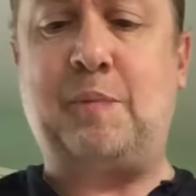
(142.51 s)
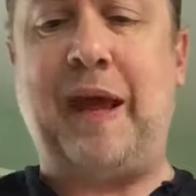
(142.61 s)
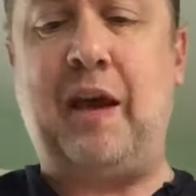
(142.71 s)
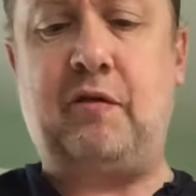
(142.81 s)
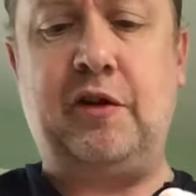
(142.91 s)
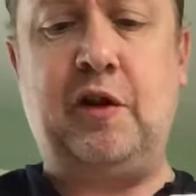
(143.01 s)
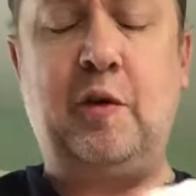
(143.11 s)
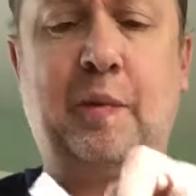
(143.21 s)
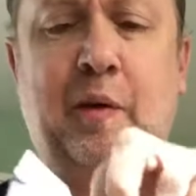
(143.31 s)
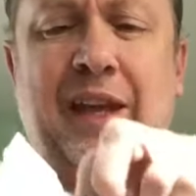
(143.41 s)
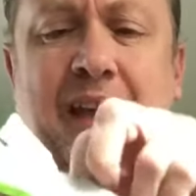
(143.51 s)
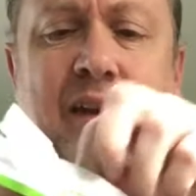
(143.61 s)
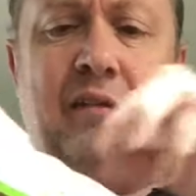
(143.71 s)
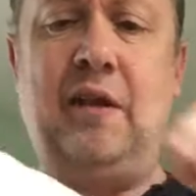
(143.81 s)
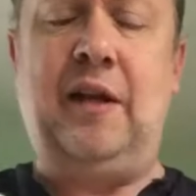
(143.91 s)
powder I do put
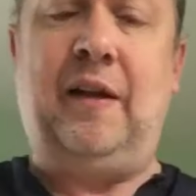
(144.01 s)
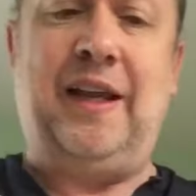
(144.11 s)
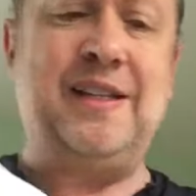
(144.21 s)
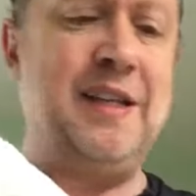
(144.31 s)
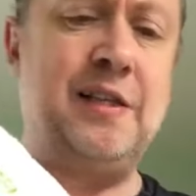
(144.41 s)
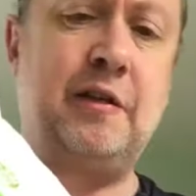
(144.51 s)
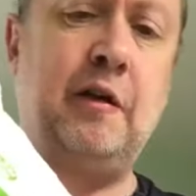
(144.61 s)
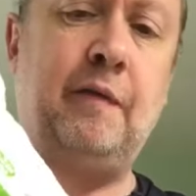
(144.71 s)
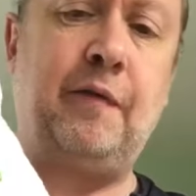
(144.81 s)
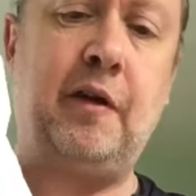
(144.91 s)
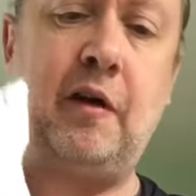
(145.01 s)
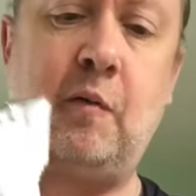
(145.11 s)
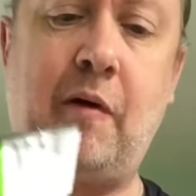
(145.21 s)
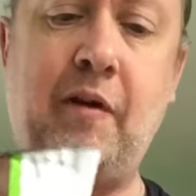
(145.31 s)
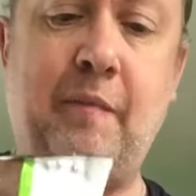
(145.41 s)
in. It says it's good for you. I
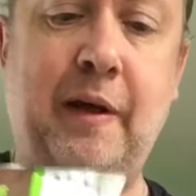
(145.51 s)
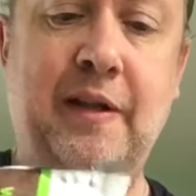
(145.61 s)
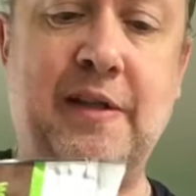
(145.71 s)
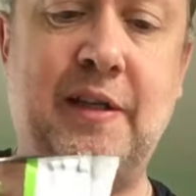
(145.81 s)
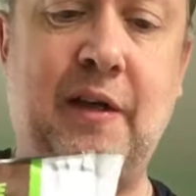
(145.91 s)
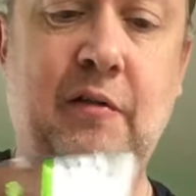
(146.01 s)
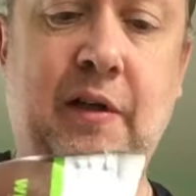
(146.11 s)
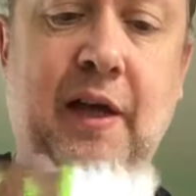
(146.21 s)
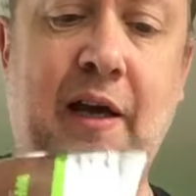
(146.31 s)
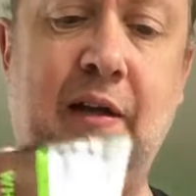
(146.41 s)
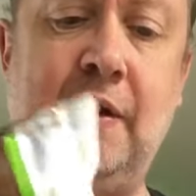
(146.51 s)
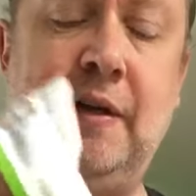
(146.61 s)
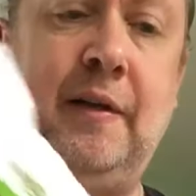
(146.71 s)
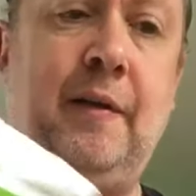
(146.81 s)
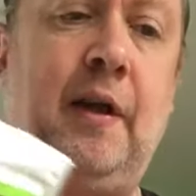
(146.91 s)
worry about this thing called gut
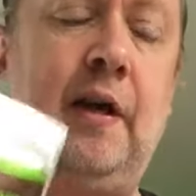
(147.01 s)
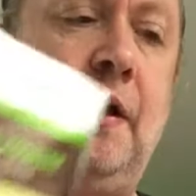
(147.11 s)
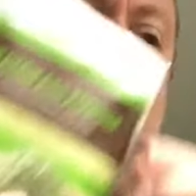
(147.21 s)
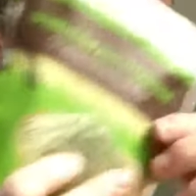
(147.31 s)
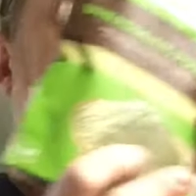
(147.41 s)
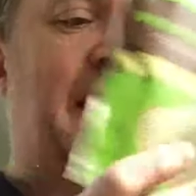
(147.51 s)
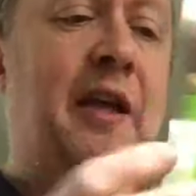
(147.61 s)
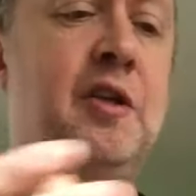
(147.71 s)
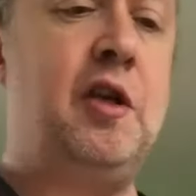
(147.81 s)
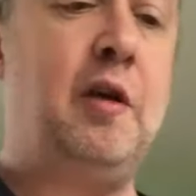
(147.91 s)
leakage,